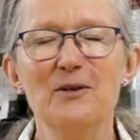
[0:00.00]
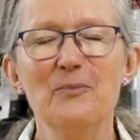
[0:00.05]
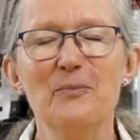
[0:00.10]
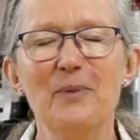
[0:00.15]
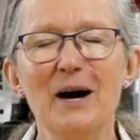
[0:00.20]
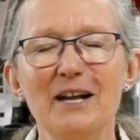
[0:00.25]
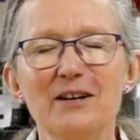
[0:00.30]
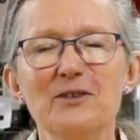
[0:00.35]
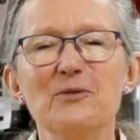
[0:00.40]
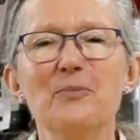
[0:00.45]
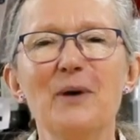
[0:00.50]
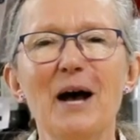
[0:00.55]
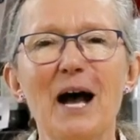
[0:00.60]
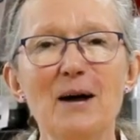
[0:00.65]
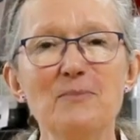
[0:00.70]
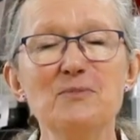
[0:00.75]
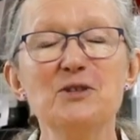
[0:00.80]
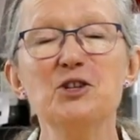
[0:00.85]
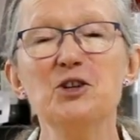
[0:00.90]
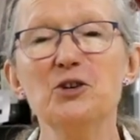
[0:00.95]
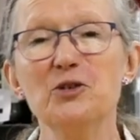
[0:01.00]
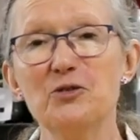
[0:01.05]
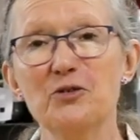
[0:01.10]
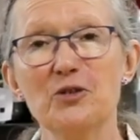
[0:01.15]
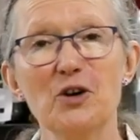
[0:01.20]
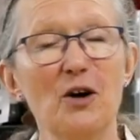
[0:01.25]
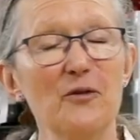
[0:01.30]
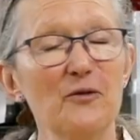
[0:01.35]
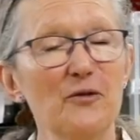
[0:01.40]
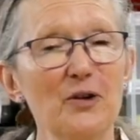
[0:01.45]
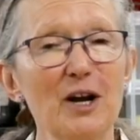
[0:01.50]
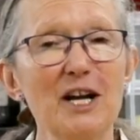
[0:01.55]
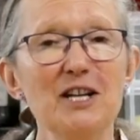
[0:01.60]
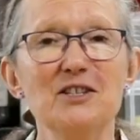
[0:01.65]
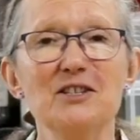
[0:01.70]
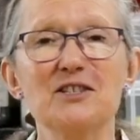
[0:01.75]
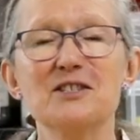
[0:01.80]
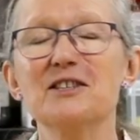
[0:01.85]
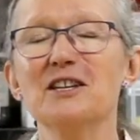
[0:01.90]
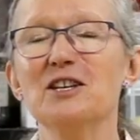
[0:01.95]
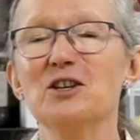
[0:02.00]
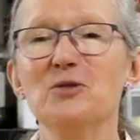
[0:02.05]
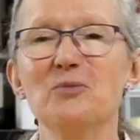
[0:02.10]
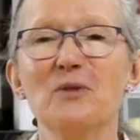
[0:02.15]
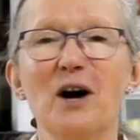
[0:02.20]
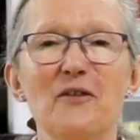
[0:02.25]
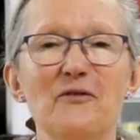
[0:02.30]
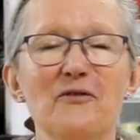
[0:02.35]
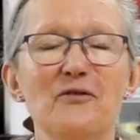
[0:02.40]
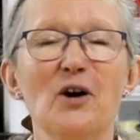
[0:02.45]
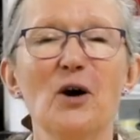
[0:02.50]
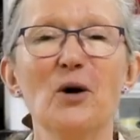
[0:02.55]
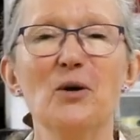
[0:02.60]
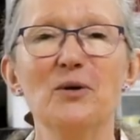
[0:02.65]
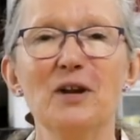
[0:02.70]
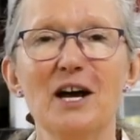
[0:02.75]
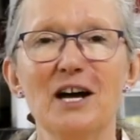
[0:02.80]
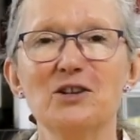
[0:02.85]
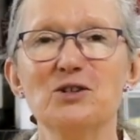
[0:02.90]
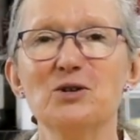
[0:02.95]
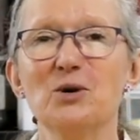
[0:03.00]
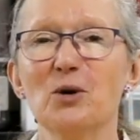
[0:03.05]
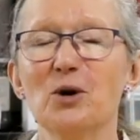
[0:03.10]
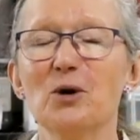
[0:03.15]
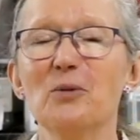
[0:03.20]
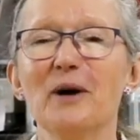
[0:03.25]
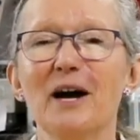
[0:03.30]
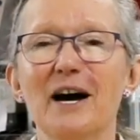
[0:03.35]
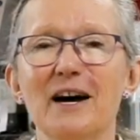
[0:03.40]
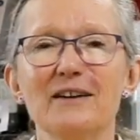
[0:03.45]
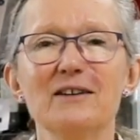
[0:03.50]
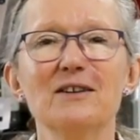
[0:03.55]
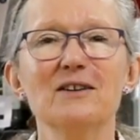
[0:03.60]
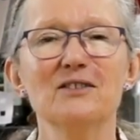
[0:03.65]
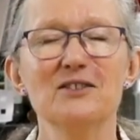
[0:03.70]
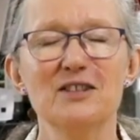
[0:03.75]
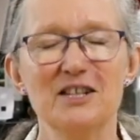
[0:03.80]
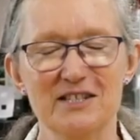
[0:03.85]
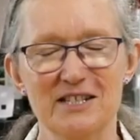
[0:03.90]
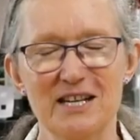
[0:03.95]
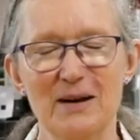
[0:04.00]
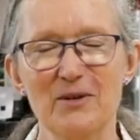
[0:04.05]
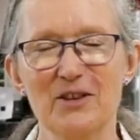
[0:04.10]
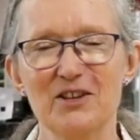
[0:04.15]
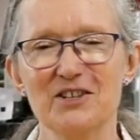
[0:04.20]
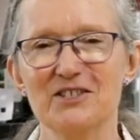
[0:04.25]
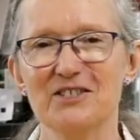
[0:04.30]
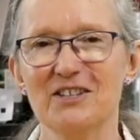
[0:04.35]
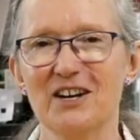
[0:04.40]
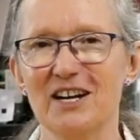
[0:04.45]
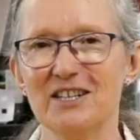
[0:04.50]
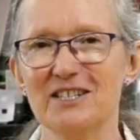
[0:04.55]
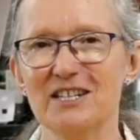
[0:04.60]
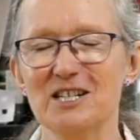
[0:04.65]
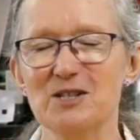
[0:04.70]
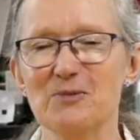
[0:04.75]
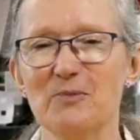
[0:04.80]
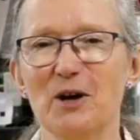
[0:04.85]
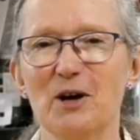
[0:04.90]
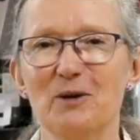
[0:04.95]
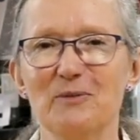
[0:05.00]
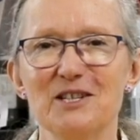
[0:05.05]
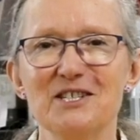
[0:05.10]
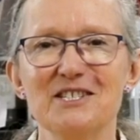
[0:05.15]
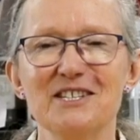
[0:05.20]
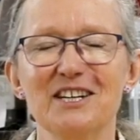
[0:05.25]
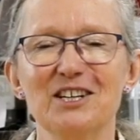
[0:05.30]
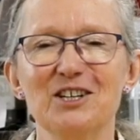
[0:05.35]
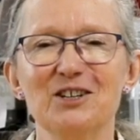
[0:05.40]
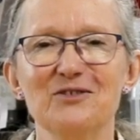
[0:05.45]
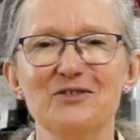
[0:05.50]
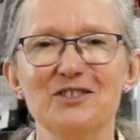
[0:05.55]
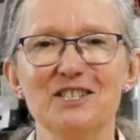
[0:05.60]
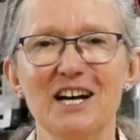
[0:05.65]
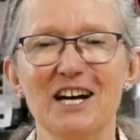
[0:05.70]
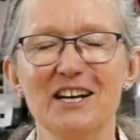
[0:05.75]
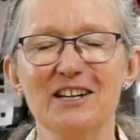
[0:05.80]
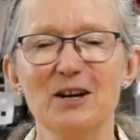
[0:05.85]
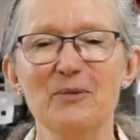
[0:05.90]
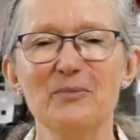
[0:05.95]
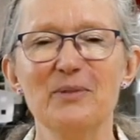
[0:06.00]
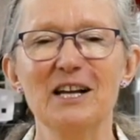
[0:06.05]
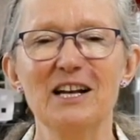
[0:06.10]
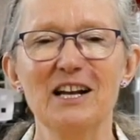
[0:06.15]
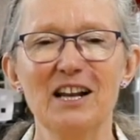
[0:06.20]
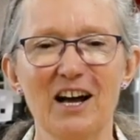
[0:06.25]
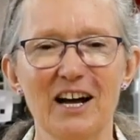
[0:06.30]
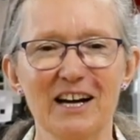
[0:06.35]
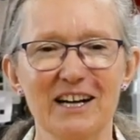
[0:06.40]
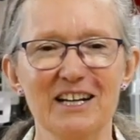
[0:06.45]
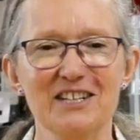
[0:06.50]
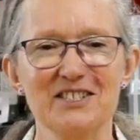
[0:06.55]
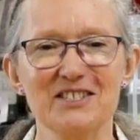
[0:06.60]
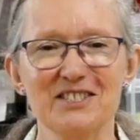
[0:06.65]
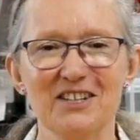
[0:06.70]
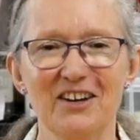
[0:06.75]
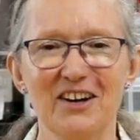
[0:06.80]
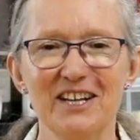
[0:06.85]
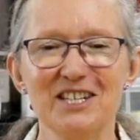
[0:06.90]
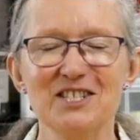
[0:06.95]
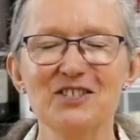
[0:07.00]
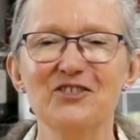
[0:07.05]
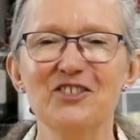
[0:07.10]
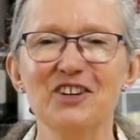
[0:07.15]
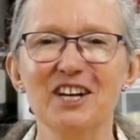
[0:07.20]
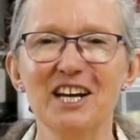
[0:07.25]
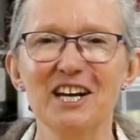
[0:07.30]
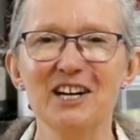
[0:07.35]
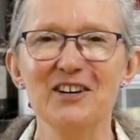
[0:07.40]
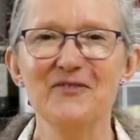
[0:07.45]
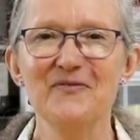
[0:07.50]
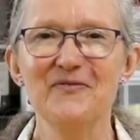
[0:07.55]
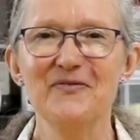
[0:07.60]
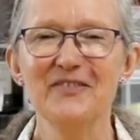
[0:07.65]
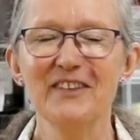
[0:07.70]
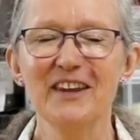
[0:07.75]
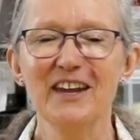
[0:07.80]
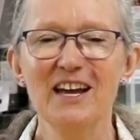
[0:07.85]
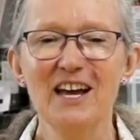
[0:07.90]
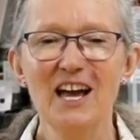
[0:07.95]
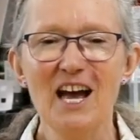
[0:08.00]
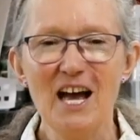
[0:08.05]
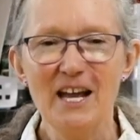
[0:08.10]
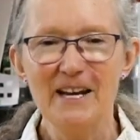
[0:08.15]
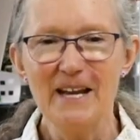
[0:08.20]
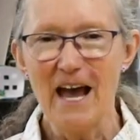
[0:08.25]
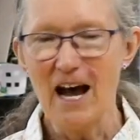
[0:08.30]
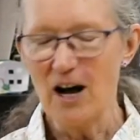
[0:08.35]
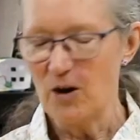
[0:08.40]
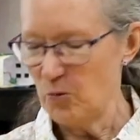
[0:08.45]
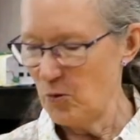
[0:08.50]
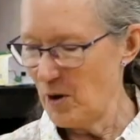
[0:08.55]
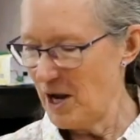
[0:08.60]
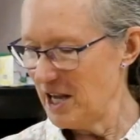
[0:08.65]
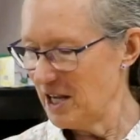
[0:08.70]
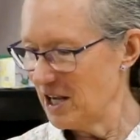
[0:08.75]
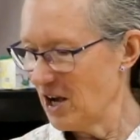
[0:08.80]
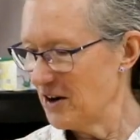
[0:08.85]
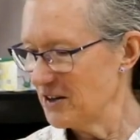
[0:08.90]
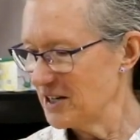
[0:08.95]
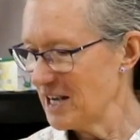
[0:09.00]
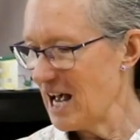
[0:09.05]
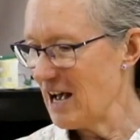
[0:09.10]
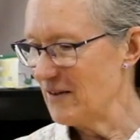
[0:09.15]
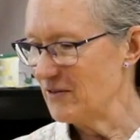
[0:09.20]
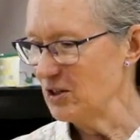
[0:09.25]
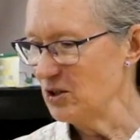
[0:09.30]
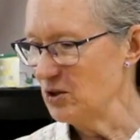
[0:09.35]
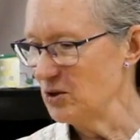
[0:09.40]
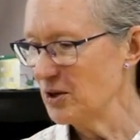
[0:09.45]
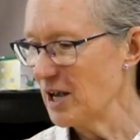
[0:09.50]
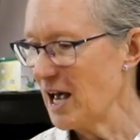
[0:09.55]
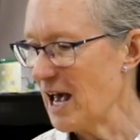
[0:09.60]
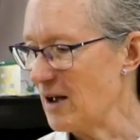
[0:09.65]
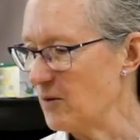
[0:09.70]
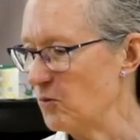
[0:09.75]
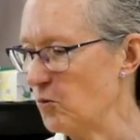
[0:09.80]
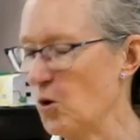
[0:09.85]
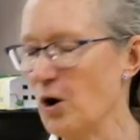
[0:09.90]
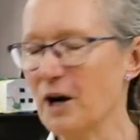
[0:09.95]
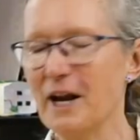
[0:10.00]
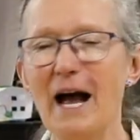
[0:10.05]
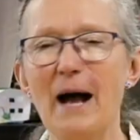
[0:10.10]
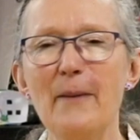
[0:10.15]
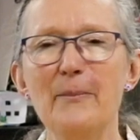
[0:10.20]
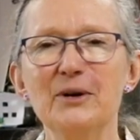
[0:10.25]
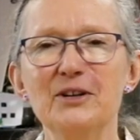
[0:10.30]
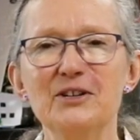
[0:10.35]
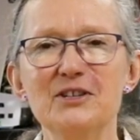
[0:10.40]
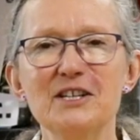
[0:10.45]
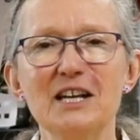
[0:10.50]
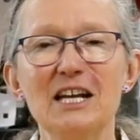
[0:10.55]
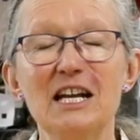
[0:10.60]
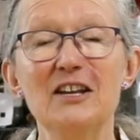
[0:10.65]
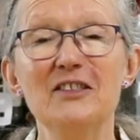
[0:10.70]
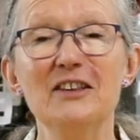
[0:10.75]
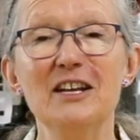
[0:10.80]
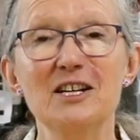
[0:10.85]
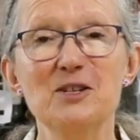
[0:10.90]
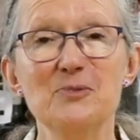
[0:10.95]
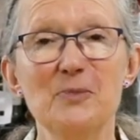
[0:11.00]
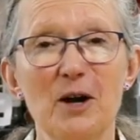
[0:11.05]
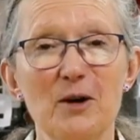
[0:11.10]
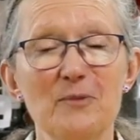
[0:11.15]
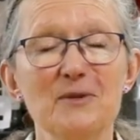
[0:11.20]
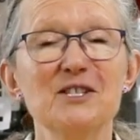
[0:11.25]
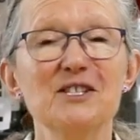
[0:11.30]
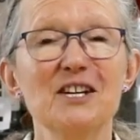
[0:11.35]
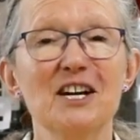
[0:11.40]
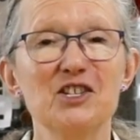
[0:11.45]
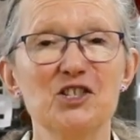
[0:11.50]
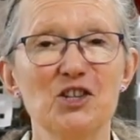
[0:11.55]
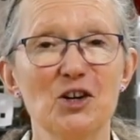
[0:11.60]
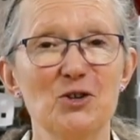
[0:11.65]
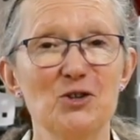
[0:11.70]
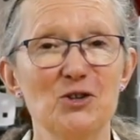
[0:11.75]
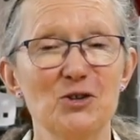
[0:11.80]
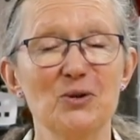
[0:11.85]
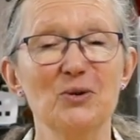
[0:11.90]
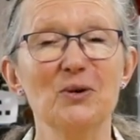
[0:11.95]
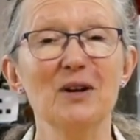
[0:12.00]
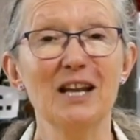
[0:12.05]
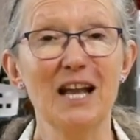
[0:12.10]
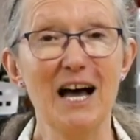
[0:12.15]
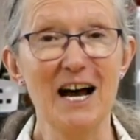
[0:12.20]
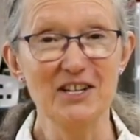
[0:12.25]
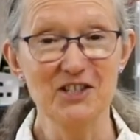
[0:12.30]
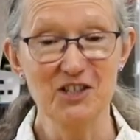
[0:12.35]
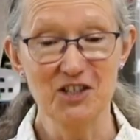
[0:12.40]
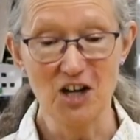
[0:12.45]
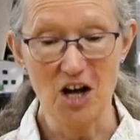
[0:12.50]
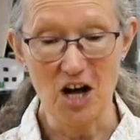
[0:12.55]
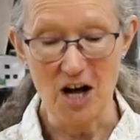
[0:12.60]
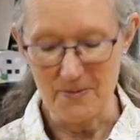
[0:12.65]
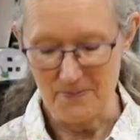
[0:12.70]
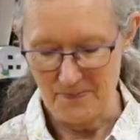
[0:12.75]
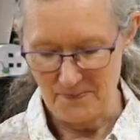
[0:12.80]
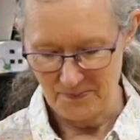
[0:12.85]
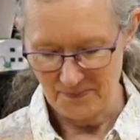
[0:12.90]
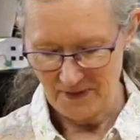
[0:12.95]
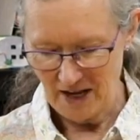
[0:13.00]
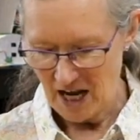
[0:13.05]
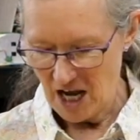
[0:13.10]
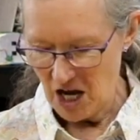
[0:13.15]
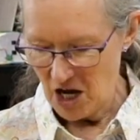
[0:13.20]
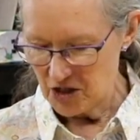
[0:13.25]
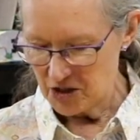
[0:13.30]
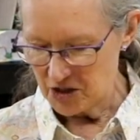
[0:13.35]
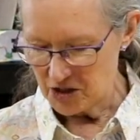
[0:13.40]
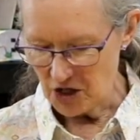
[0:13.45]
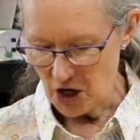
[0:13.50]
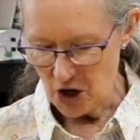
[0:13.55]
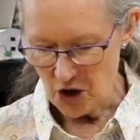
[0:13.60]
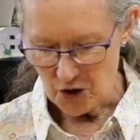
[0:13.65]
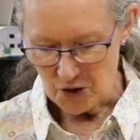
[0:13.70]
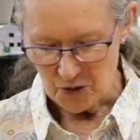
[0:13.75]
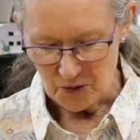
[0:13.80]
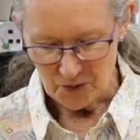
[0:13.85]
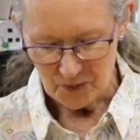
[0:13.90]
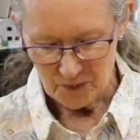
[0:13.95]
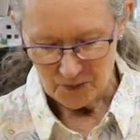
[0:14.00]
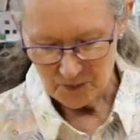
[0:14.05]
But perhaps you've got friends that you might phone and talk about some of the science experiments that you've done, a bit like a science fair. Now, we're going to have a look at what happened in the experiments I showed you last time. So,